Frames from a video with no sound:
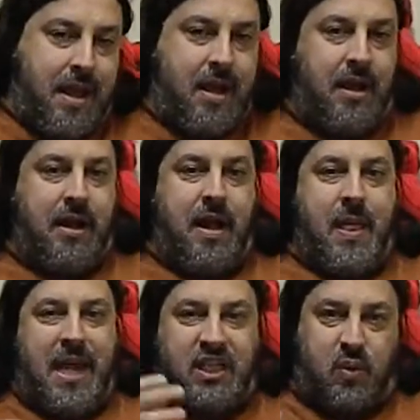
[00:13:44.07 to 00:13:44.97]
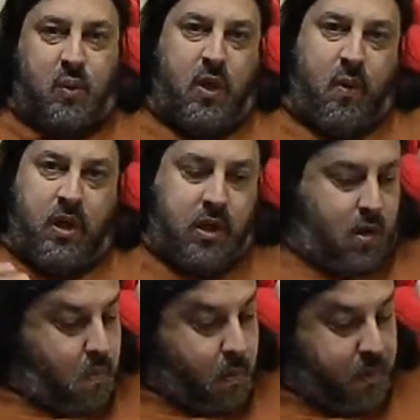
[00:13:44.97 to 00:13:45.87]
Uh, and that's where we're going to
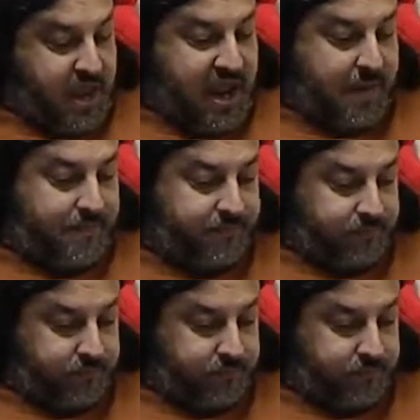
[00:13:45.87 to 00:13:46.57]
go with that.